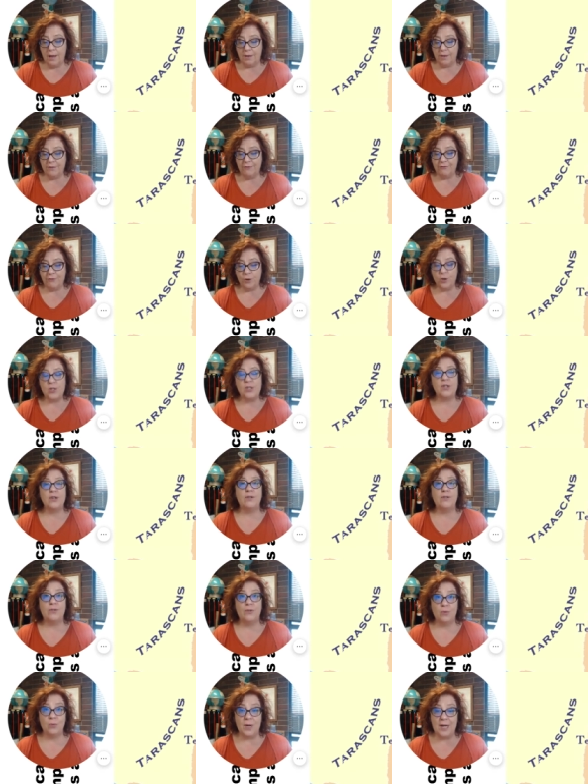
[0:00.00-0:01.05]
The first
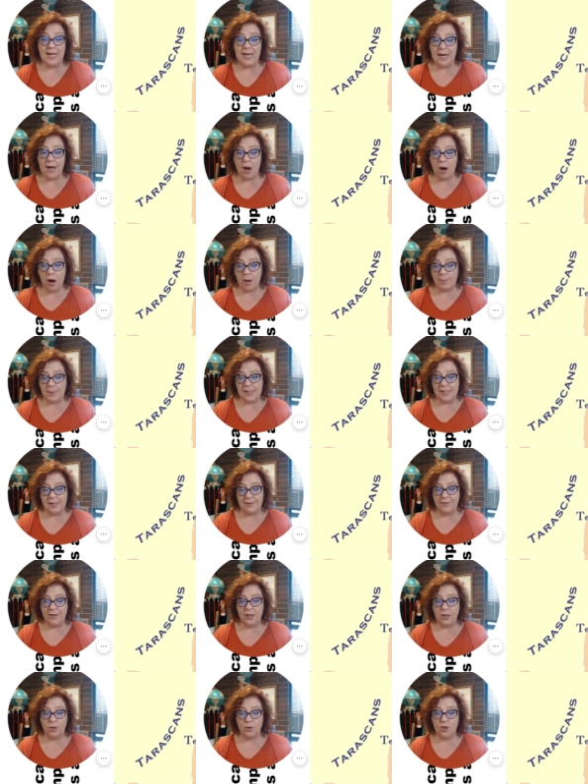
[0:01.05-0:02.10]
3 are
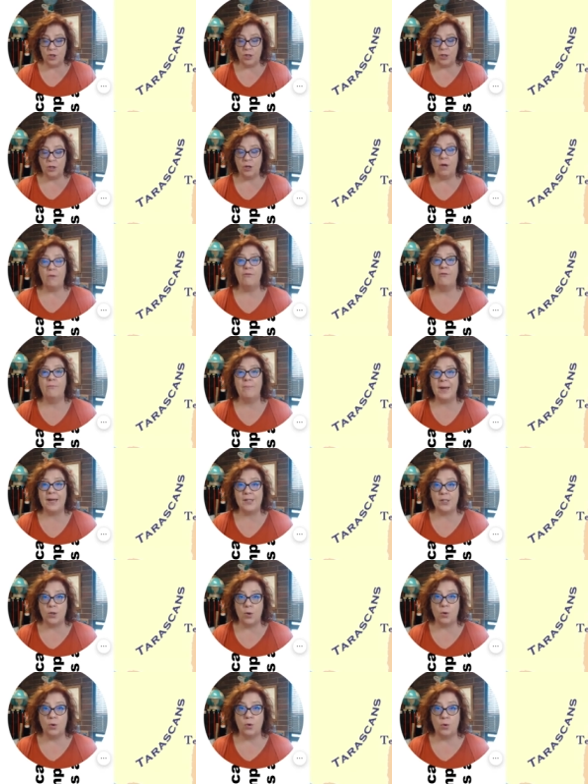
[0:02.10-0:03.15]
Pacific Ocean, Gulf of
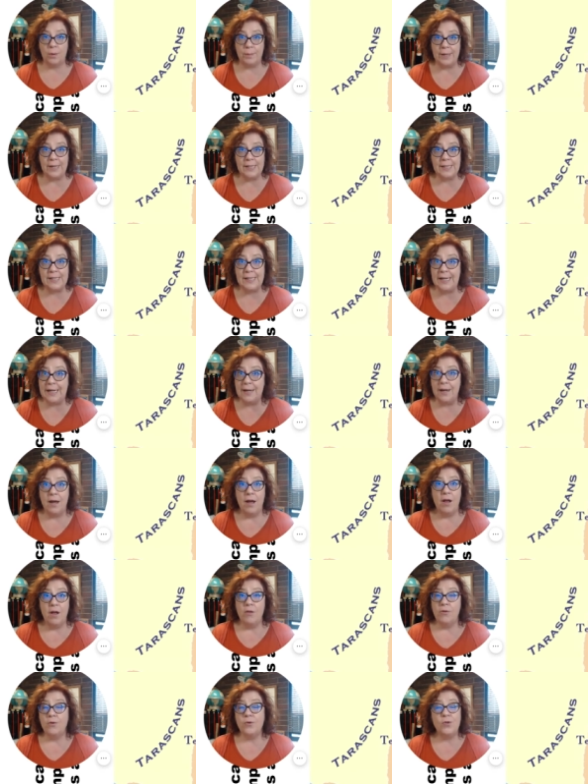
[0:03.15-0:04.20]
Mexico, and Caribbean Sea.
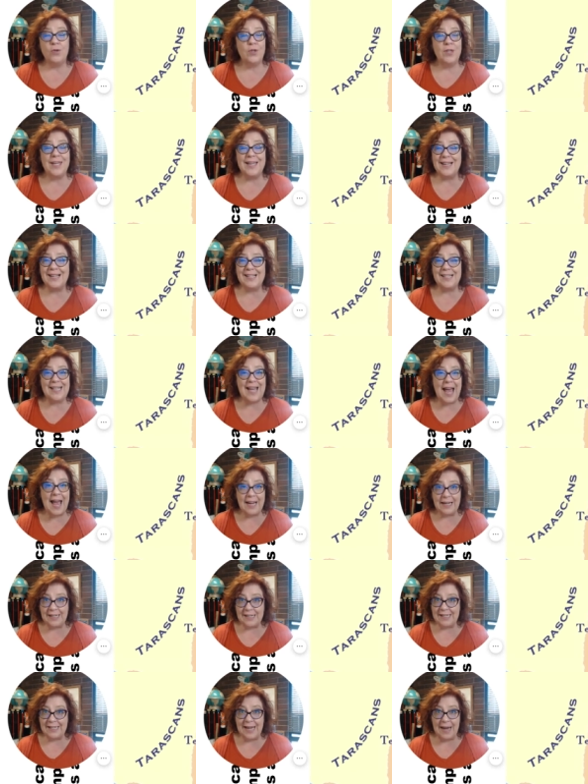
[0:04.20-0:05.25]
Those are the
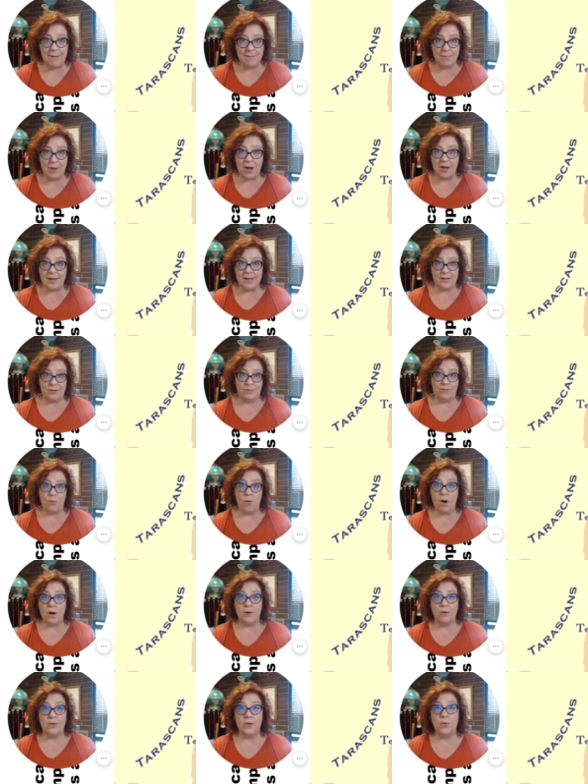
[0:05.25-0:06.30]
exact same bodies of
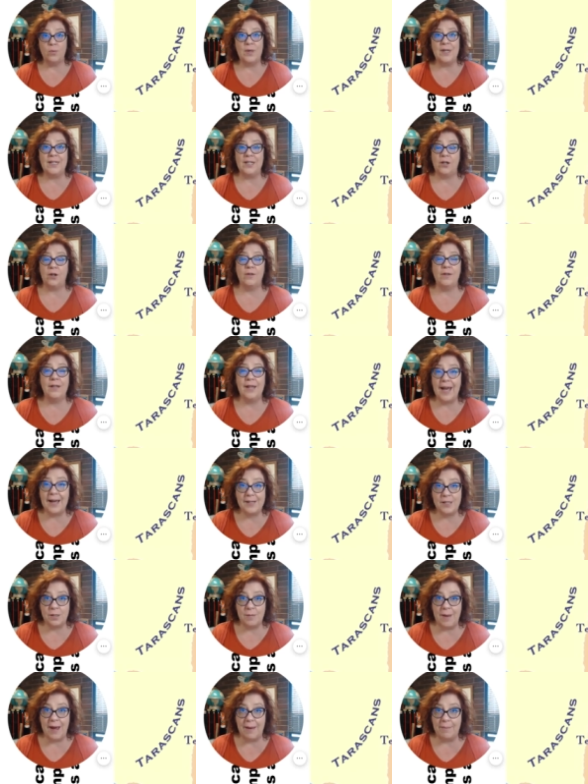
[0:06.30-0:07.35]
water that we did on the
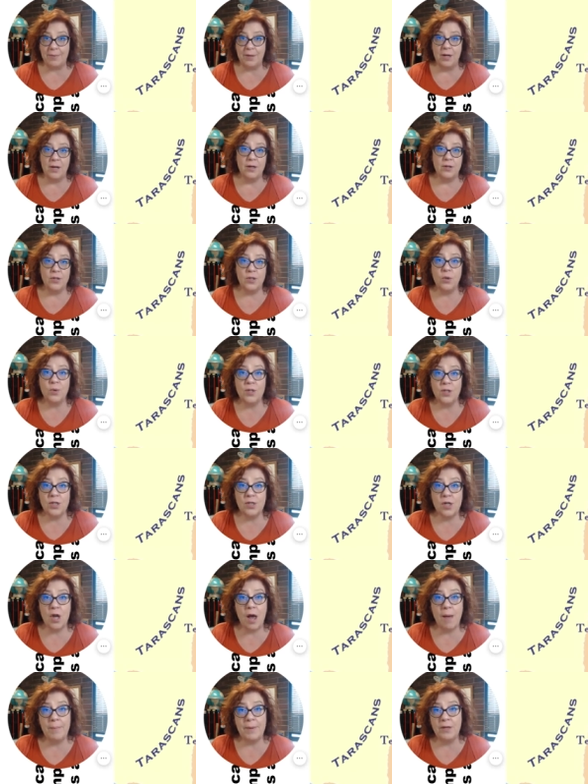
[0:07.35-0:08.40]
last map. So you can
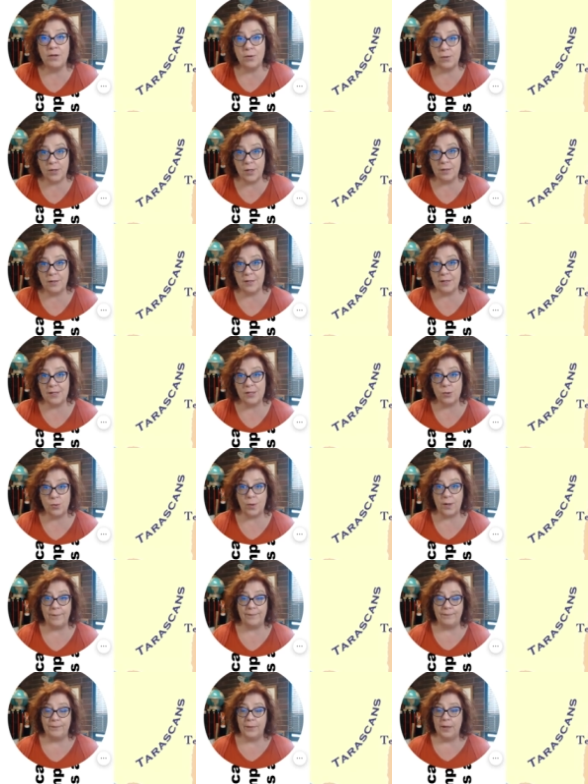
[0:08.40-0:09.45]
just copy those onto this
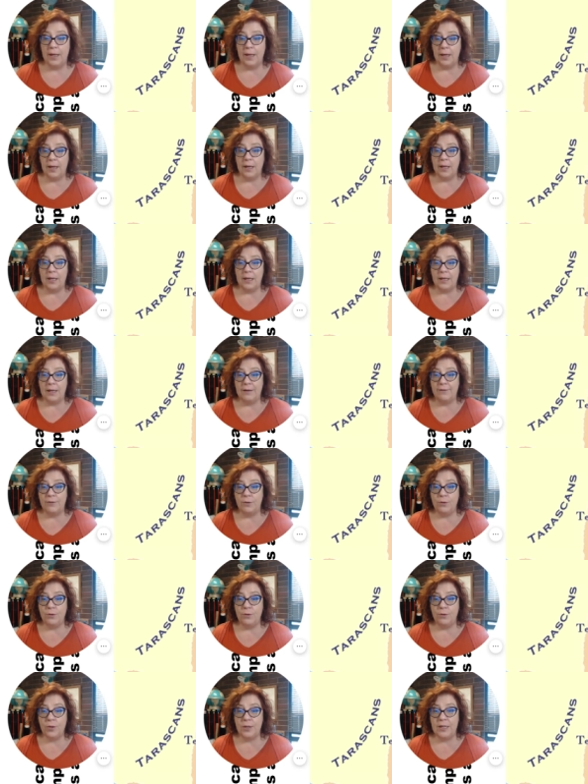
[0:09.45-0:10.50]
one. If
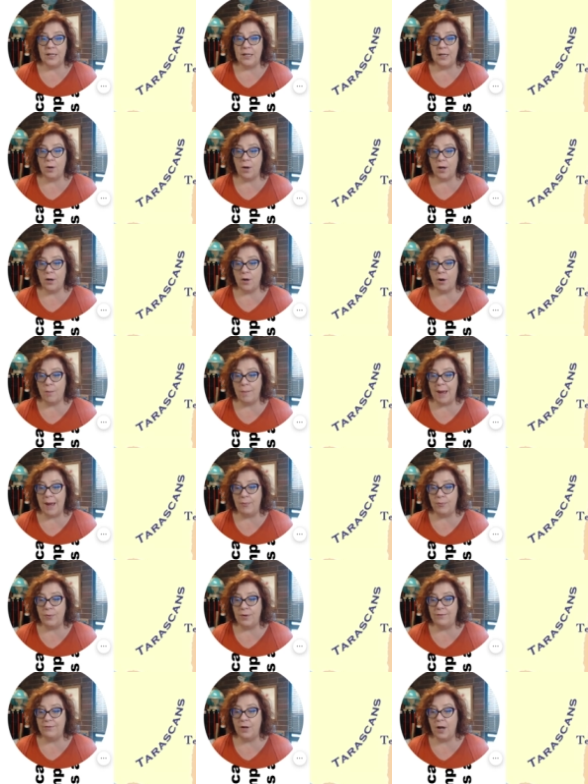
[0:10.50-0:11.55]
you look here on our
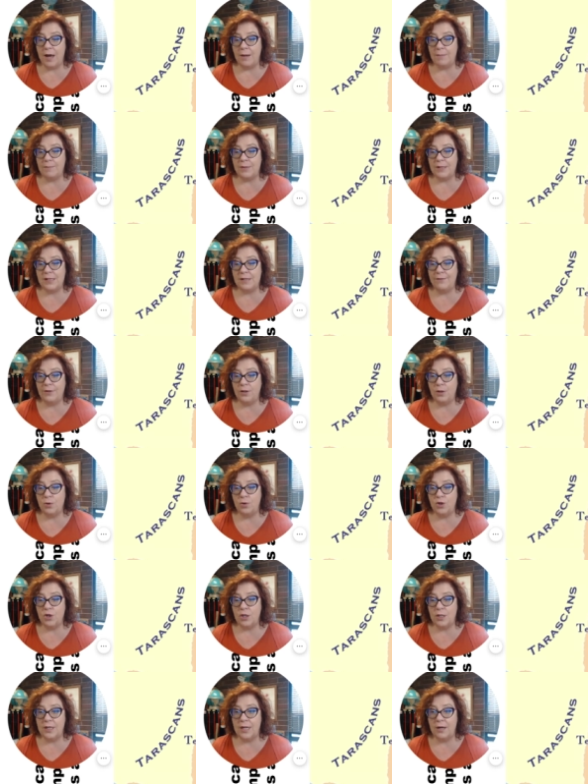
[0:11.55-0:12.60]
map, we've got Pacific
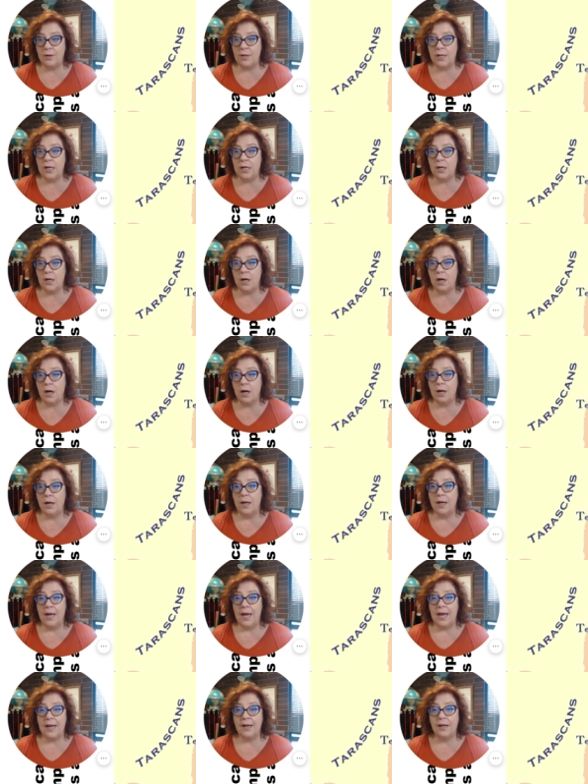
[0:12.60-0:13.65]
Ocean down here
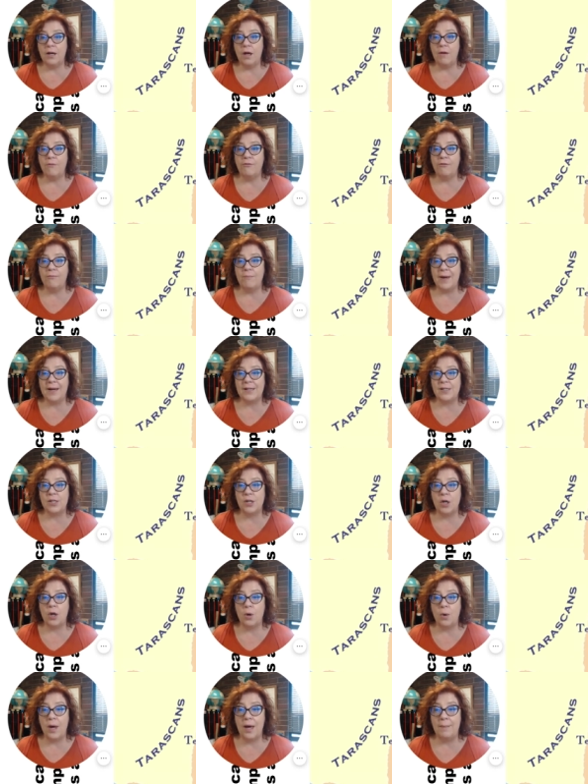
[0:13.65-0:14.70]
and Gulf of
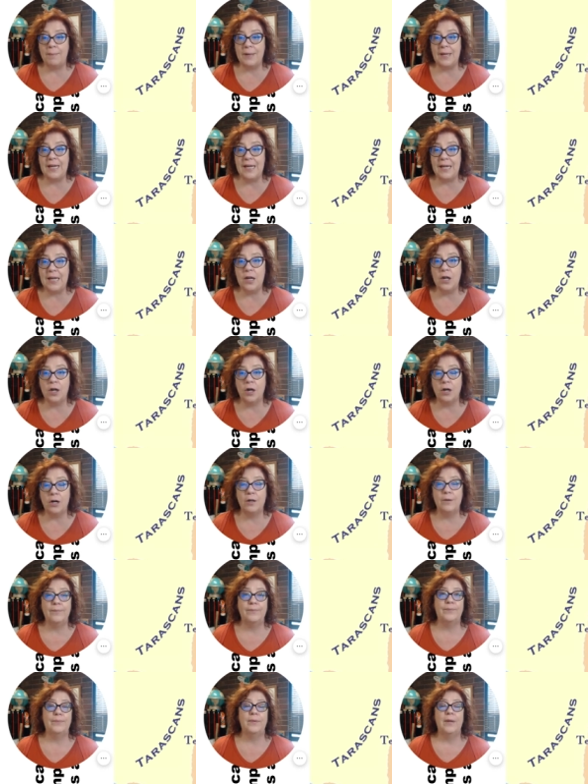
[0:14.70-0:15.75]
Mexico up
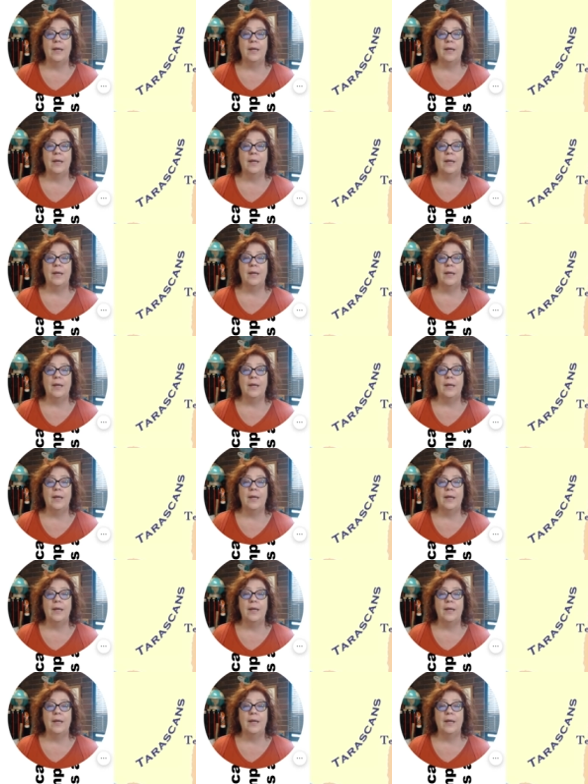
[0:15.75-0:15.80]
here.